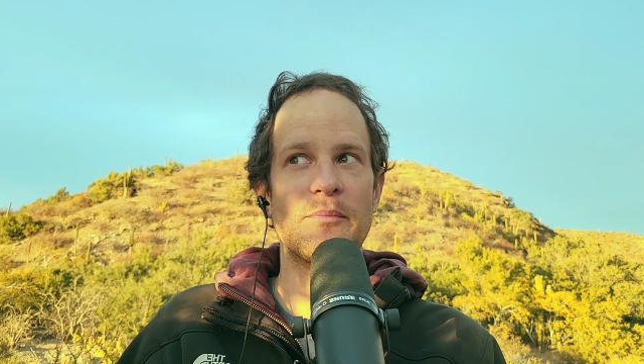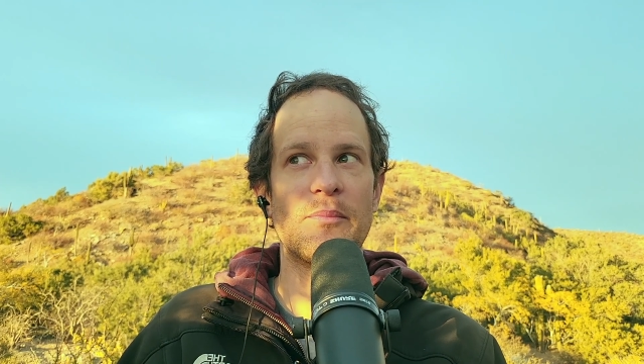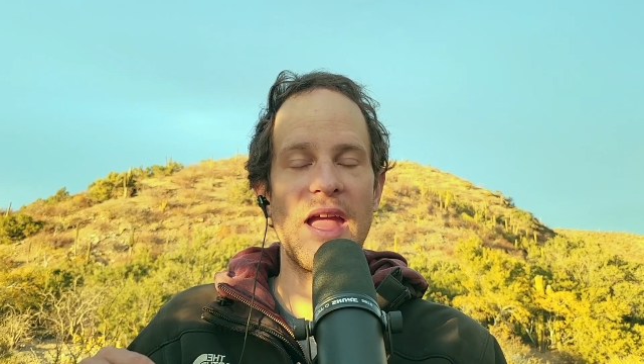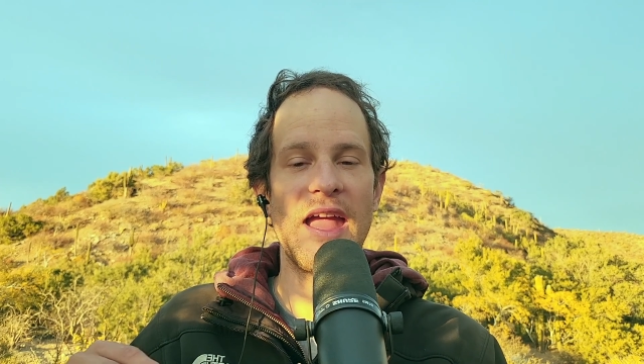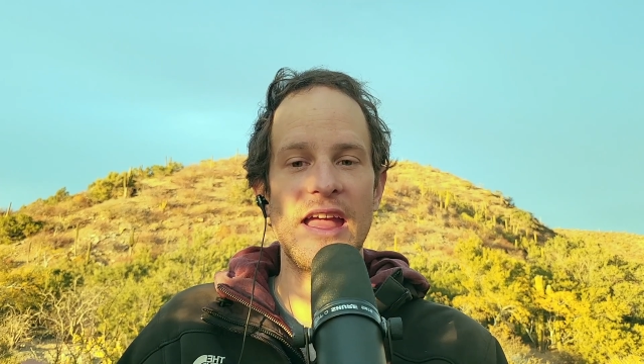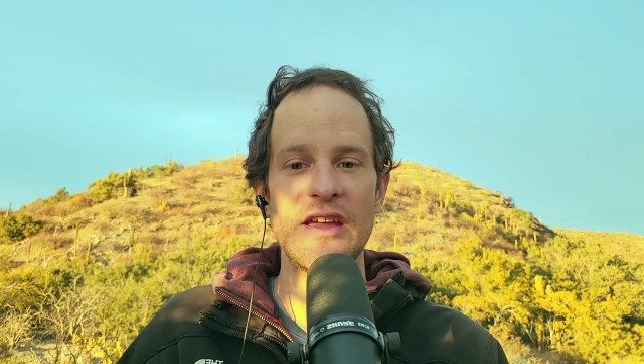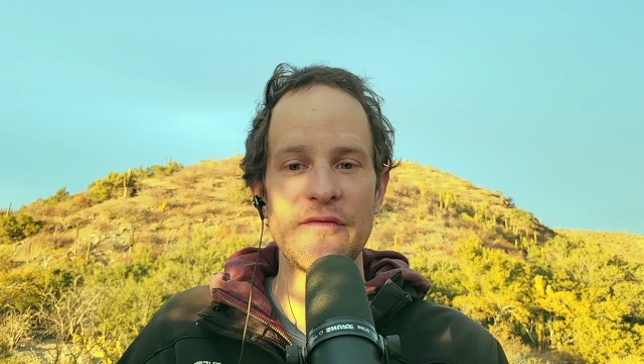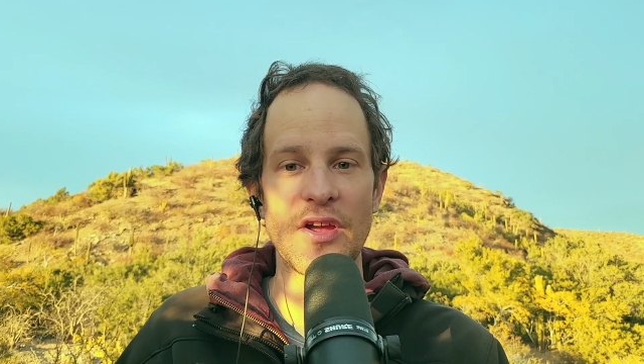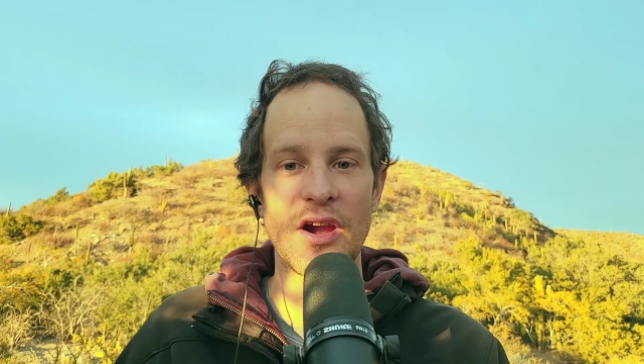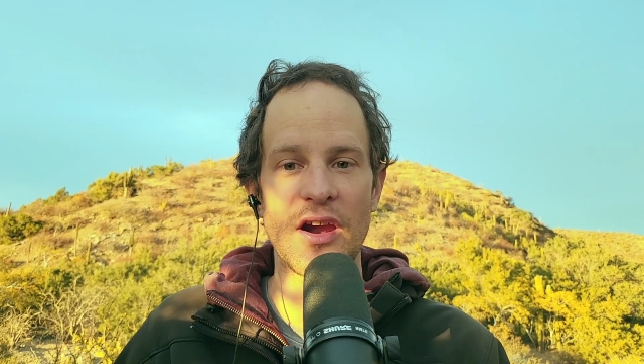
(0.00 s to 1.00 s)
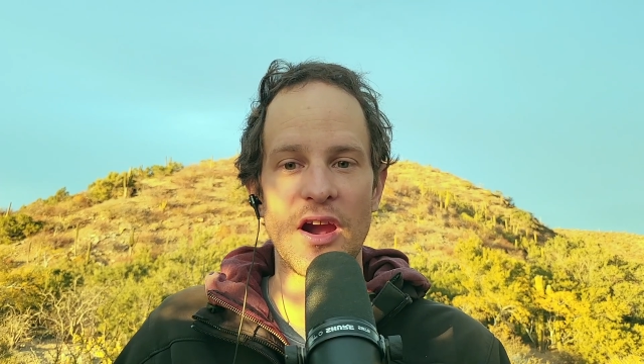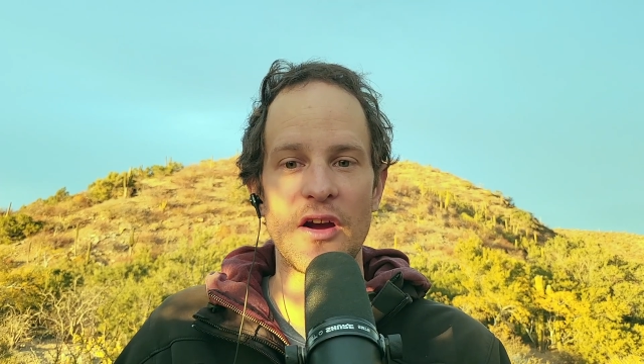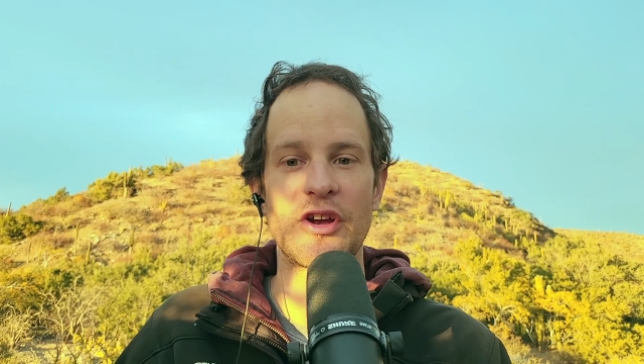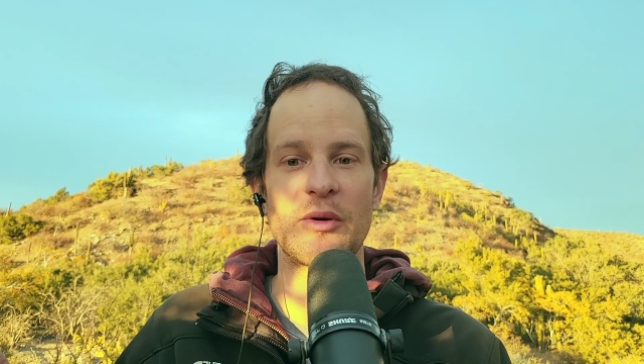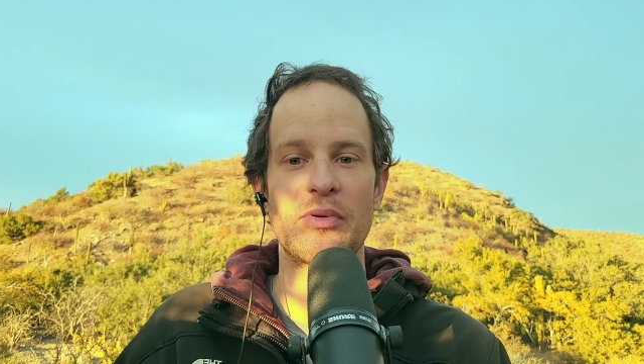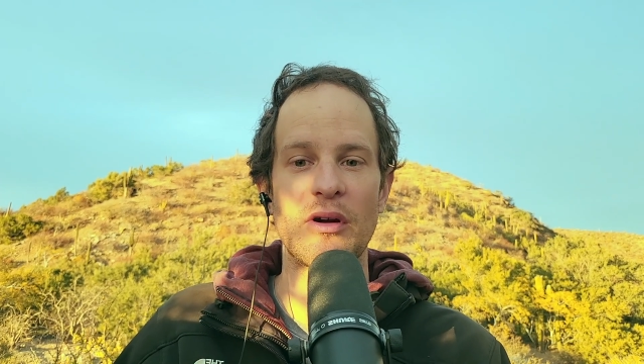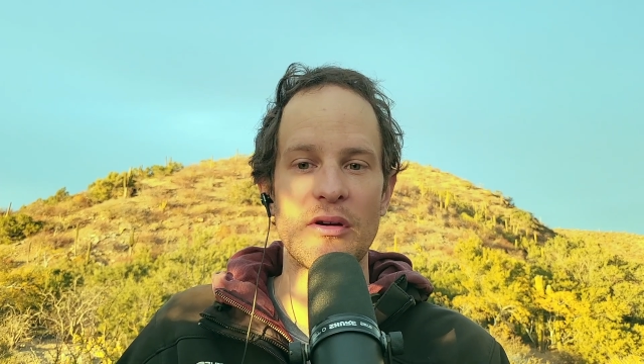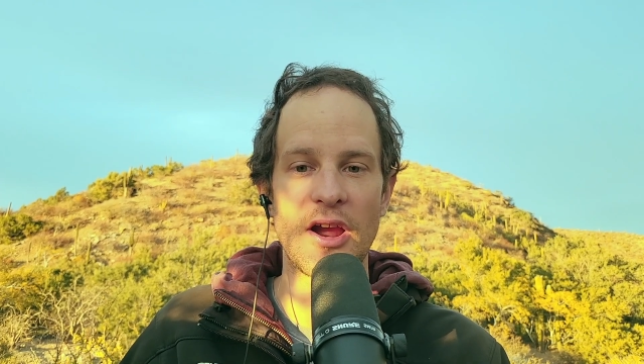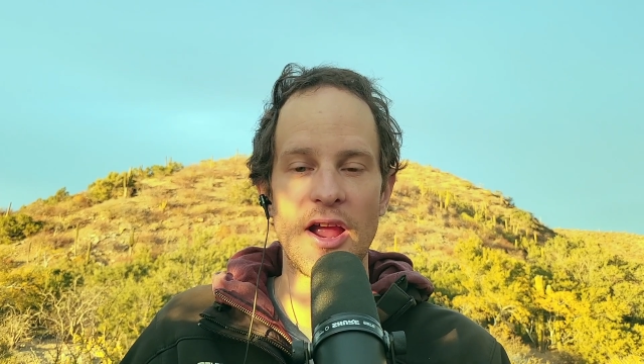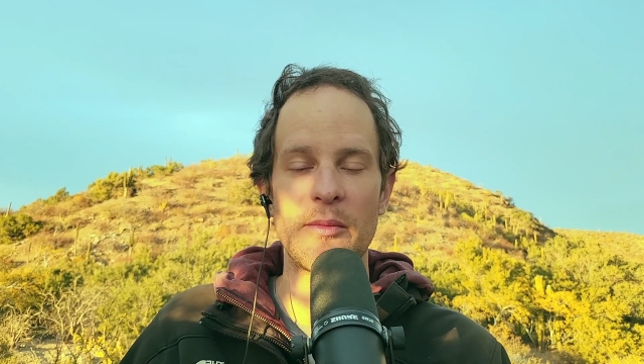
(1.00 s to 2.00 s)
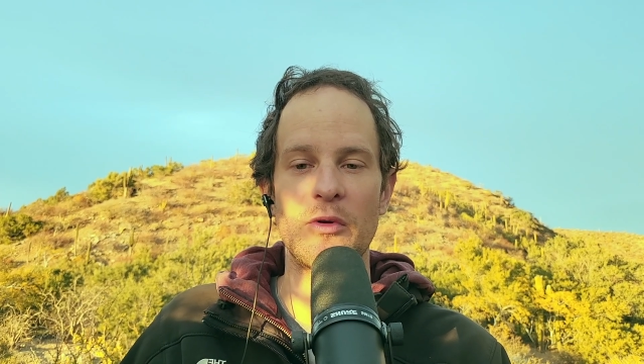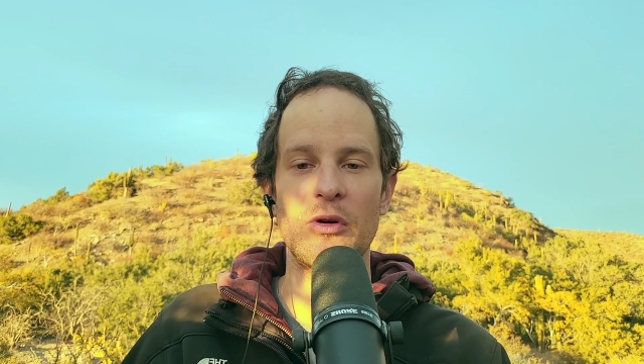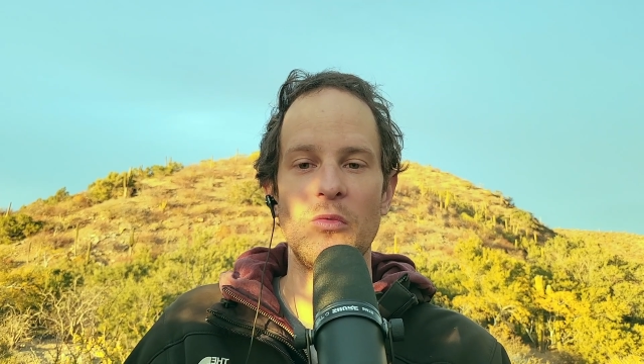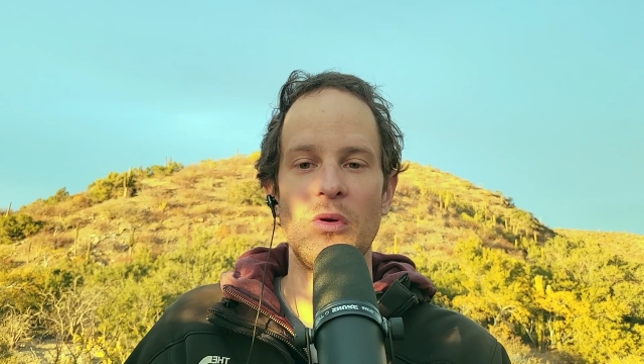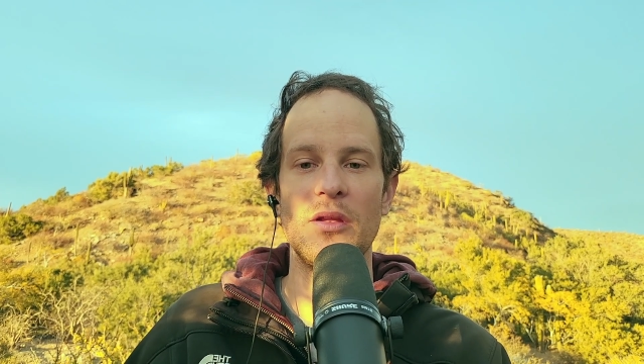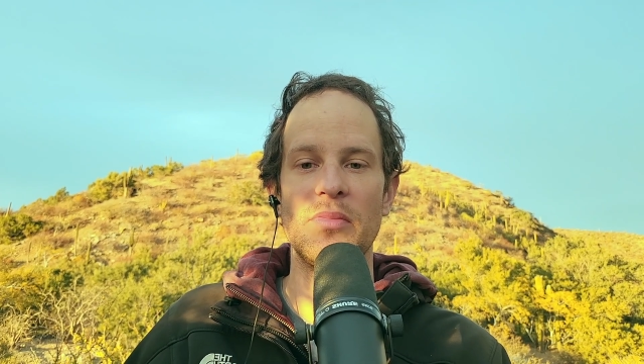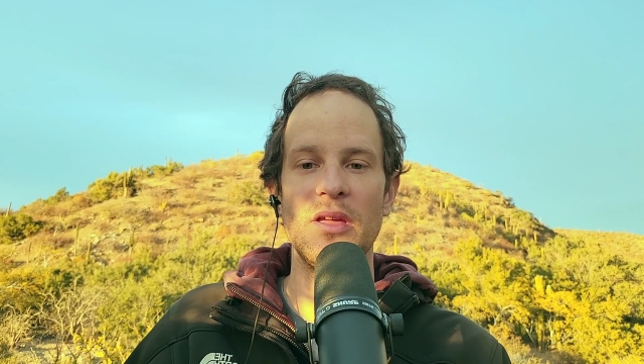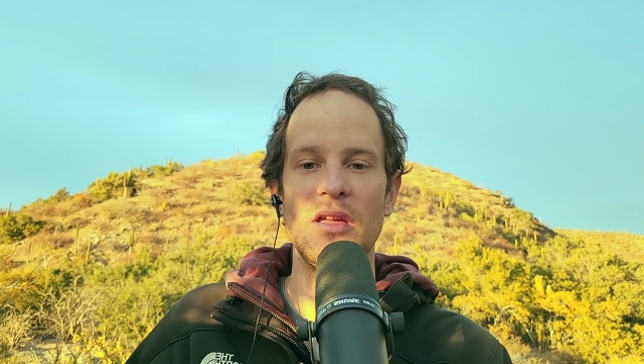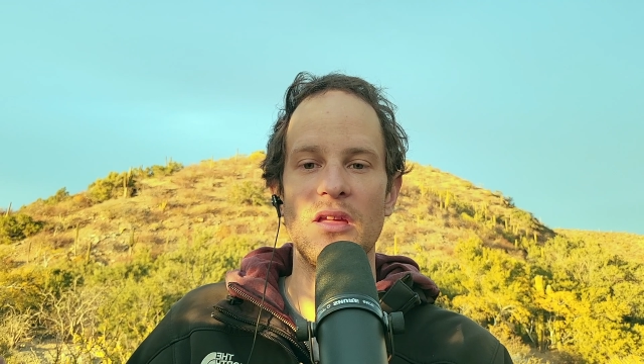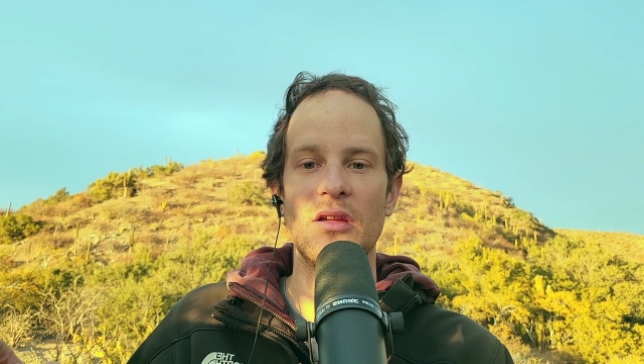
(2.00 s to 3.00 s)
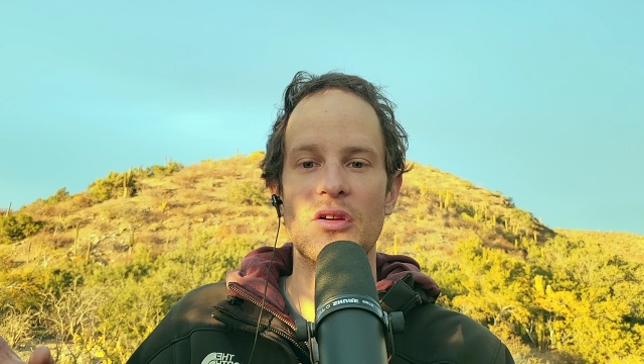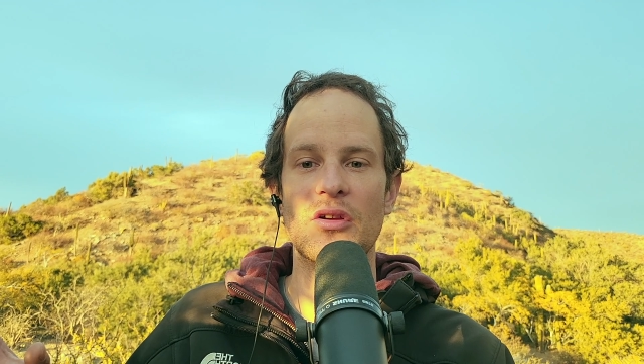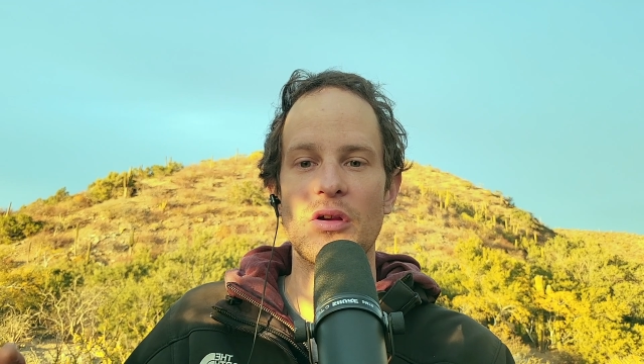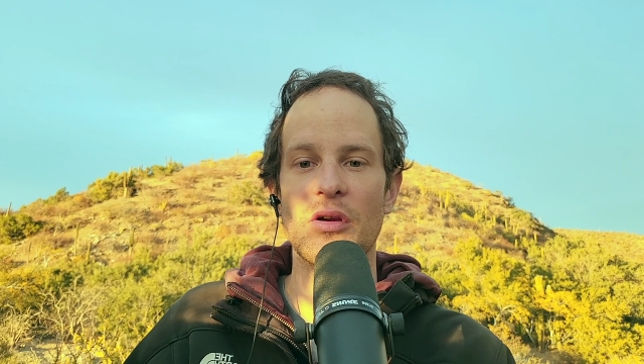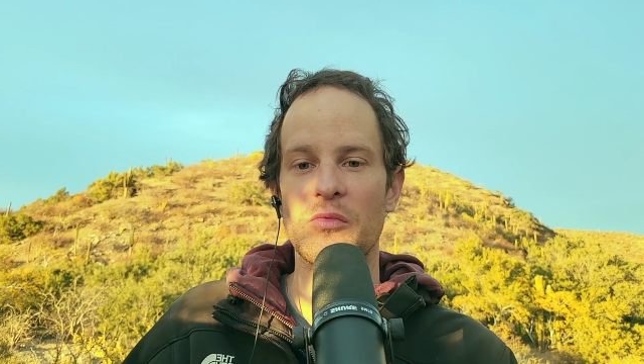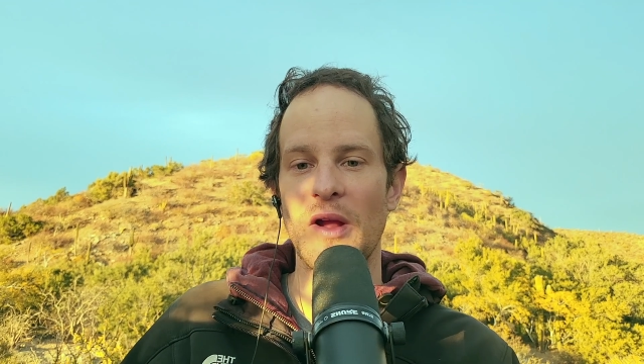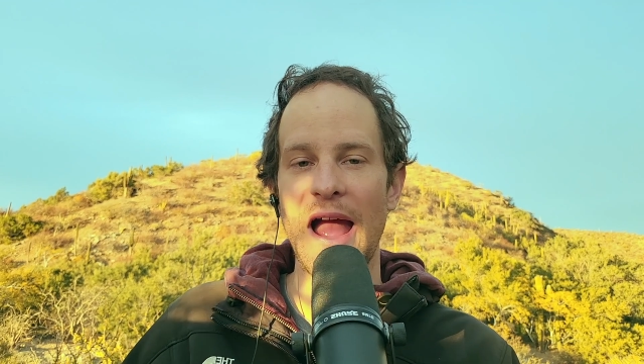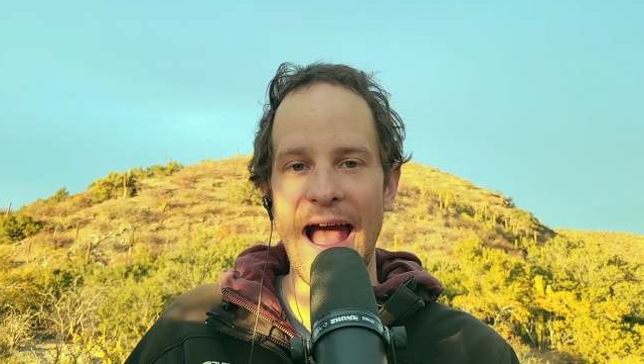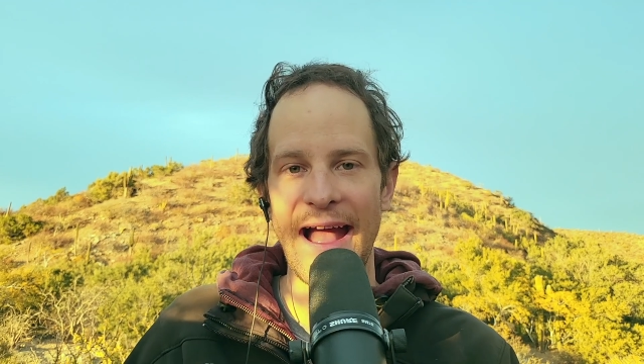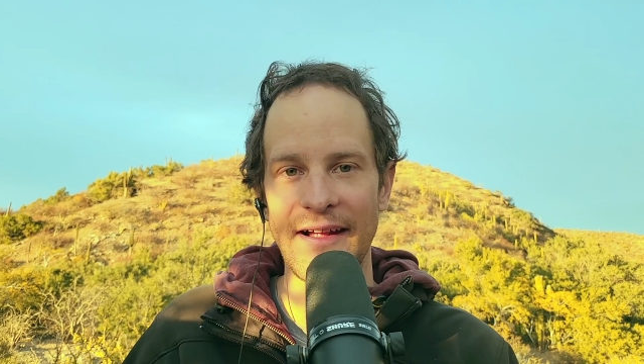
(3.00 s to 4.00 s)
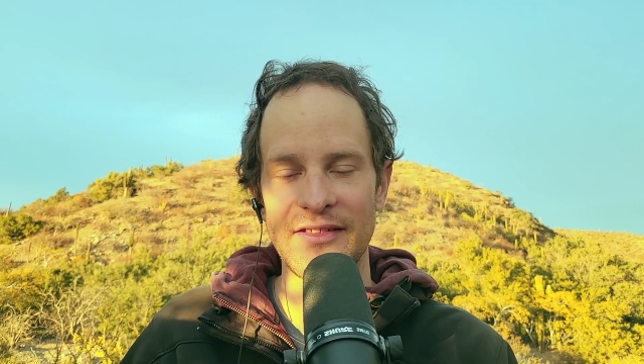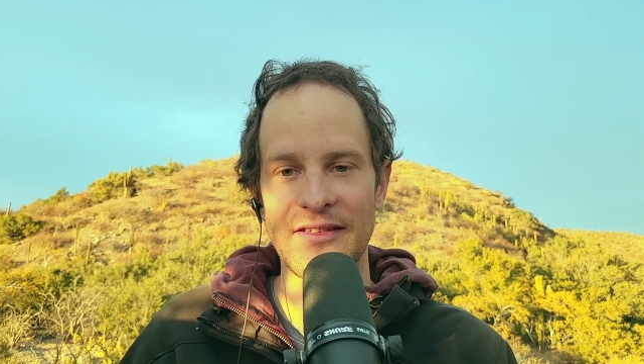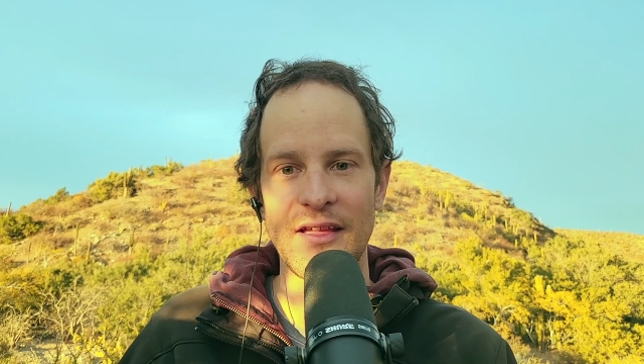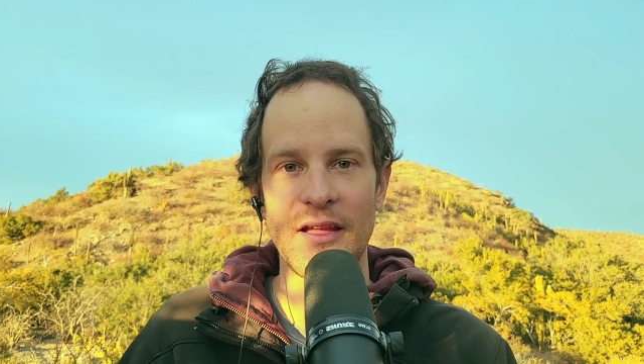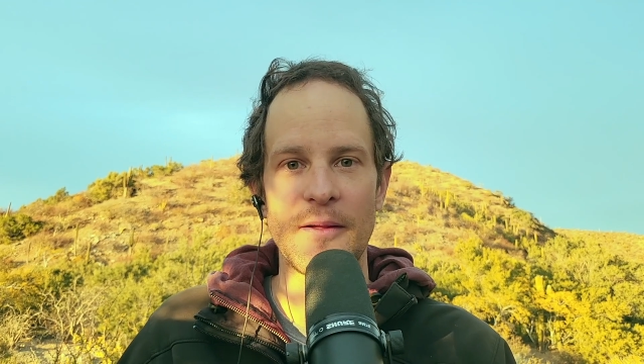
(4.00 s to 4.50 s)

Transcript: behavior of your program would be correct,